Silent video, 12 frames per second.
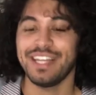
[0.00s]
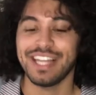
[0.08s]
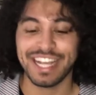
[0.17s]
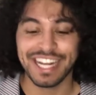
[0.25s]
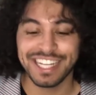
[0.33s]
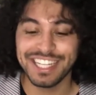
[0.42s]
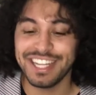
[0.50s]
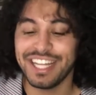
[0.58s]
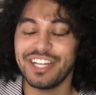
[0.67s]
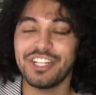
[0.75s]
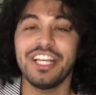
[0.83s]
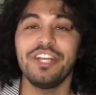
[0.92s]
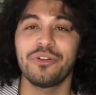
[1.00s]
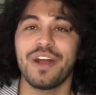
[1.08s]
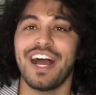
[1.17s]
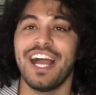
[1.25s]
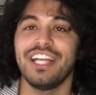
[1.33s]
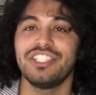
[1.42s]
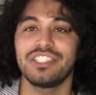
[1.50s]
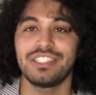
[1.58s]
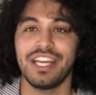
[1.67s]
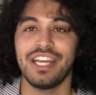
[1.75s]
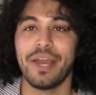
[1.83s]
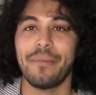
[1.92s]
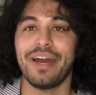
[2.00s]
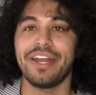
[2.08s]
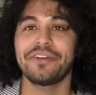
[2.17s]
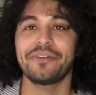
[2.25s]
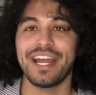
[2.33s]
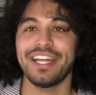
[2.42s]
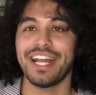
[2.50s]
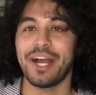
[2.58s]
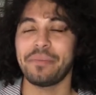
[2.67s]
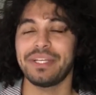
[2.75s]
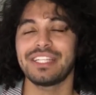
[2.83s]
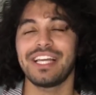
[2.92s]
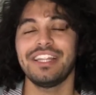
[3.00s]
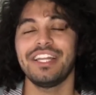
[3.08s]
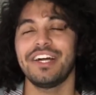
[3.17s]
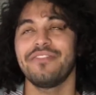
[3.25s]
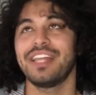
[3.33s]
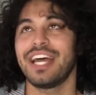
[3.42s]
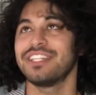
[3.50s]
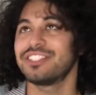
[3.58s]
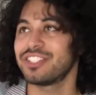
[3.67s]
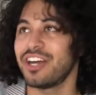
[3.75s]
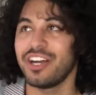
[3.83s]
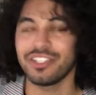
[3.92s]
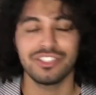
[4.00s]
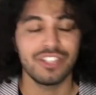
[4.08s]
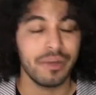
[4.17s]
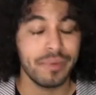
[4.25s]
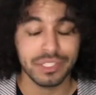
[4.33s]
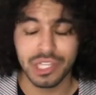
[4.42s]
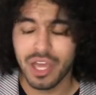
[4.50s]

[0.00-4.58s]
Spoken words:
Like, I could literally cry just thinking about it right now because I love that song so much.